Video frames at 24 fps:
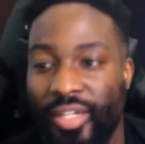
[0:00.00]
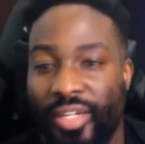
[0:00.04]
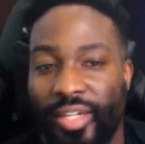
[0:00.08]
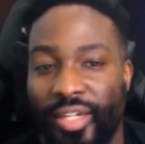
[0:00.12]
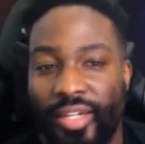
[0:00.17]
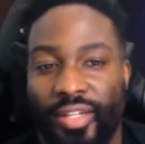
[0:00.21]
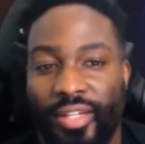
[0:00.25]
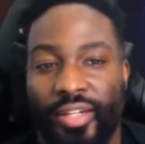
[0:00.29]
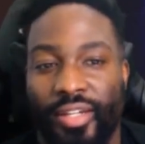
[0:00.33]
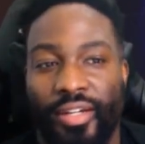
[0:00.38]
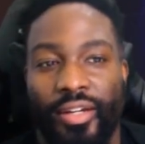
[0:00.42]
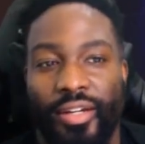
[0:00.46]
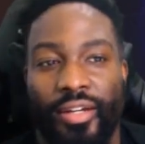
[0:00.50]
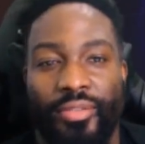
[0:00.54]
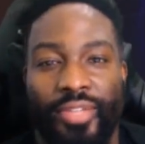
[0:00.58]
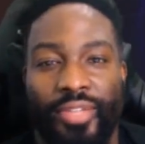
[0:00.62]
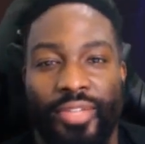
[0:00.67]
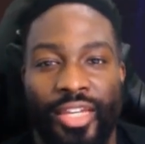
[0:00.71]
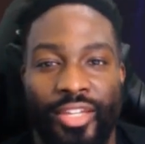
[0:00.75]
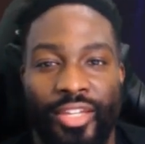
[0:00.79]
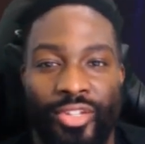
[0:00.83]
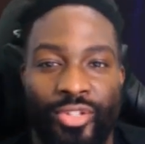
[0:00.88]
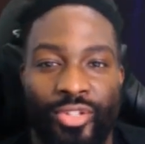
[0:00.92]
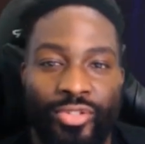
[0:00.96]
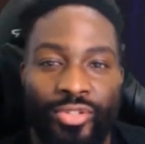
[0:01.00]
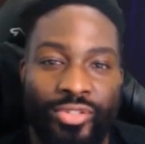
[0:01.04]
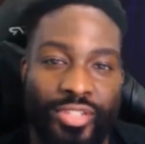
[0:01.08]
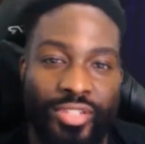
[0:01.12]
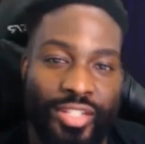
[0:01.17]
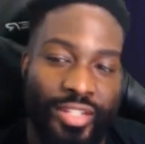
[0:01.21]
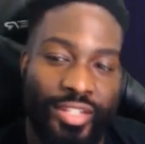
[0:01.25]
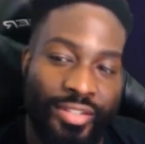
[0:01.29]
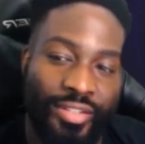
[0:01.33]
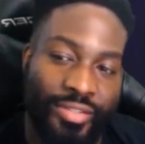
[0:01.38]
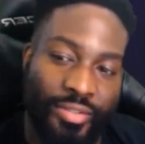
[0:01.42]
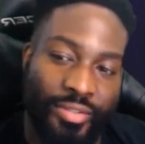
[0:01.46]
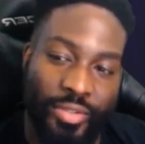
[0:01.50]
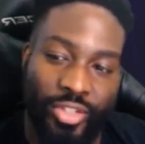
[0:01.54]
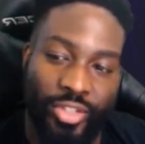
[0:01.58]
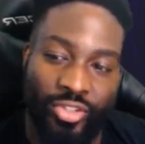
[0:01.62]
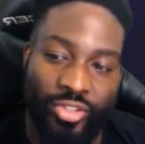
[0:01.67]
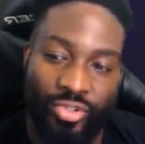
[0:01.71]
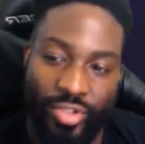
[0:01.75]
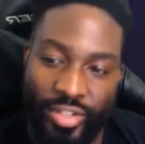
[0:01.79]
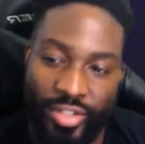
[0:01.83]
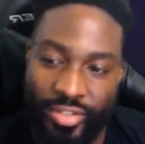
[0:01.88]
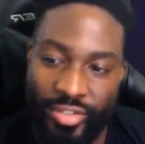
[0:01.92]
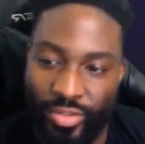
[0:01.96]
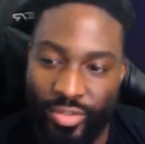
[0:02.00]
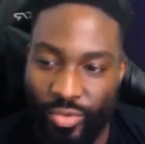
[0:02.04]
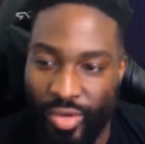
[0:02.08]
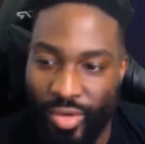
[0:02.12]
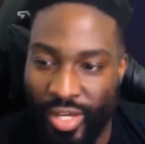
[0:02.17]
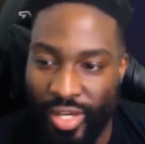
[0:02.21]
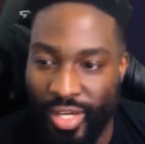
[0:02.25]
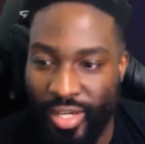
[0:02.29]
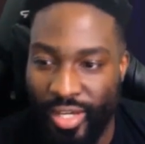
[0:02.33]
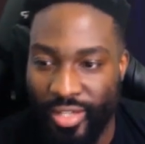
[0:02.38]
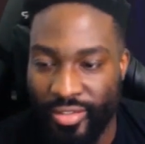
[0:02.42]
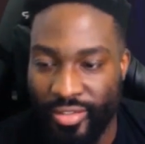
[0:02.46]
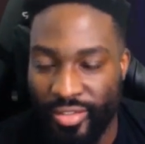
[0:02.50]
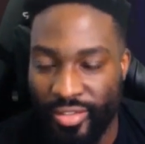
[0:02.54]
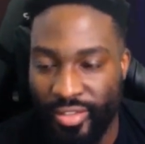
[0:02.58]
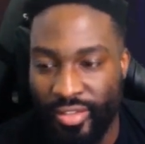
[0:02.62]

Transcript: and they use it in some interesting ways.